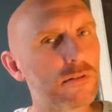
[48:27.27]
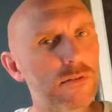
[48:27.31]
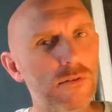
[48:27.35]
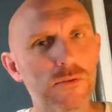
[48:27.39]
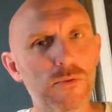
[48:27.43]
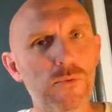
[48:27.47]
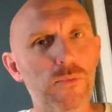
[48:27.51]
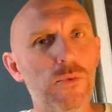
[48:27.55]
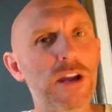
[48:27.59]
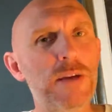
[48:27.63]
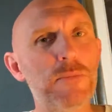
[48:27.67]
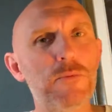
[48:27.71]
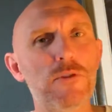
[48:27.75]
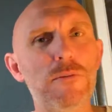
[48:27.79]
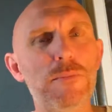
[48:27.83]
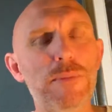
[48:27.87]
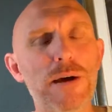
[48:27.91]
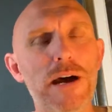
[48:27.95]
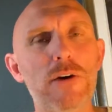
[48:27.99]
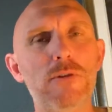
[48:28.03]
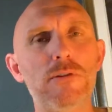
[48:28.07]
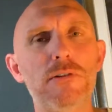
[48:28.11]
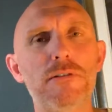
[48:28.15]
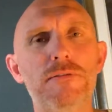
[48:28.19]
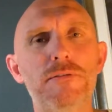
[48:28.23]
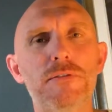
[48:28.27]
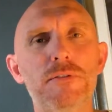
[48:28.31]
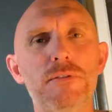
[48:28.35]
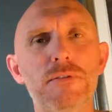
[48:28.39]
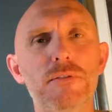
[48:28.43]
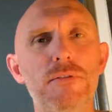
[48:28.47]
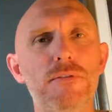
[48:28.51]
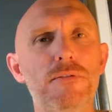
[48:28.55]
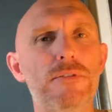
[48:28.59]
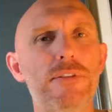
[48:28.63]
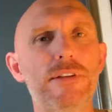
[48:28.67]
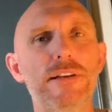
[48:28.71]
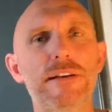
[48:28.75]
way more powerful
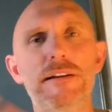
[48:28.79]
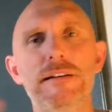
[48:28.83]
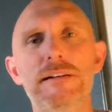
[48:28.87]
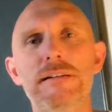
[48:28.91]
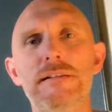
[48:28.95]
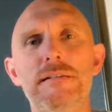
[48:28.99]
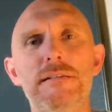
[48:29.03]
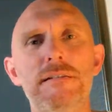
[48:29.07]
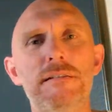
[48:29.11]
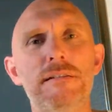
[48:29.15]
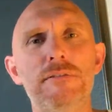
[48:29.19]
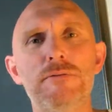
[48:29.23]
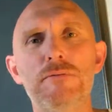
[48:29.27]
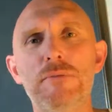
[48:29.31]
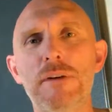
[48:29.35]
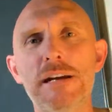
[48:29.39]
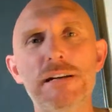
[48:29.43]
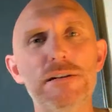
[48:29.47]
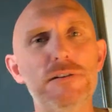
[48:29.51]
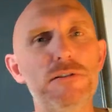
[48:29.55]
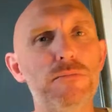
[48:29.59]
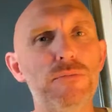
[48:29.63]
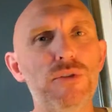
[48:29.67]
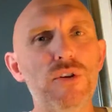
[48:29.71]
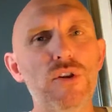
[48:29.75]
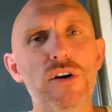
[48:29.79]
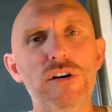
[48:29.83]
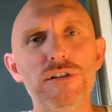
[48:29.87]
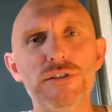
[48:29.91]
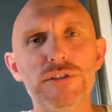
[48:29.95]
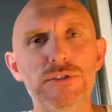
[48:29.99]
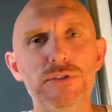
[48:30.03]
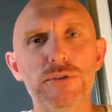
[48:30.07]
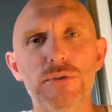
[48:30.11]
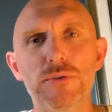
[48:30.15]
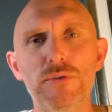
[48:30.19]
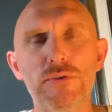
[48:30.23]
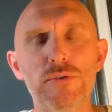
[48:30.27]
than a random
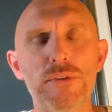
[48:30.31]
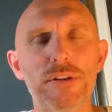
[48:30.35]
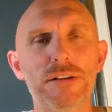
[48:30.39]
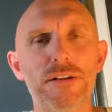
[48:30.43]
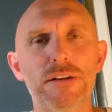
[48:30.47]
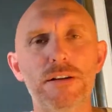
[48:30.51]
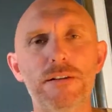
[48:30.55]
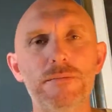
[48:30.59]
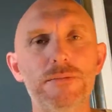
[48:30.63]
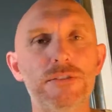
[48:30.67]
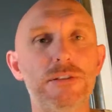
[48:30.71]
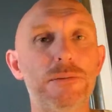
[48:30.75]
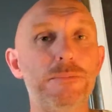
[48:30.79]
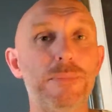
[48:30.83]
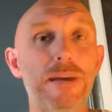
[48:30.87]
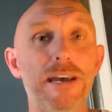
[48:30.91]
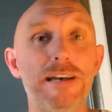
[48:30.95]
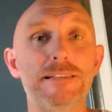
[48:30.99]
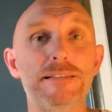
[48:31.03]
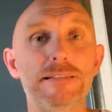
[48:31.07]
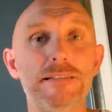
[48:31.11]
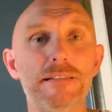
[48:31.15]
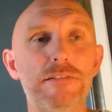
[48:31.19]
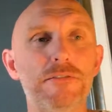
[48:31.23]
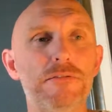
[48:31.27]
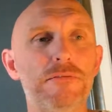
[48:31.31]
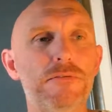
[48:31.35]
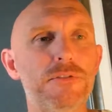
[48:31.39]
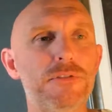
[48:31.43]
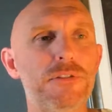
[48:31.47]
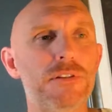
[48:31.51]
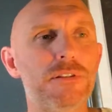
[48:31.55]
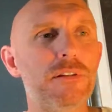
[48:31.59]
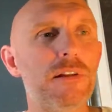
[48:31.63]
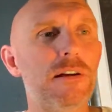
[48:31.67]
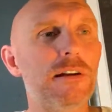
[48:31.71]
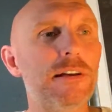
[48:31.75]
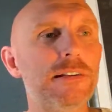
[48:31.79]
lost soul that comes up asking for the
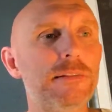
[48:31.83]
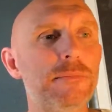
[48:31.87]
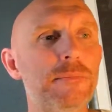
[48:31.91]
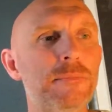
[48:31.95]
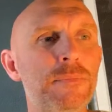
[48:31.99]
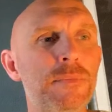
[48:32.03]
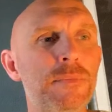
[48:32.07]
light.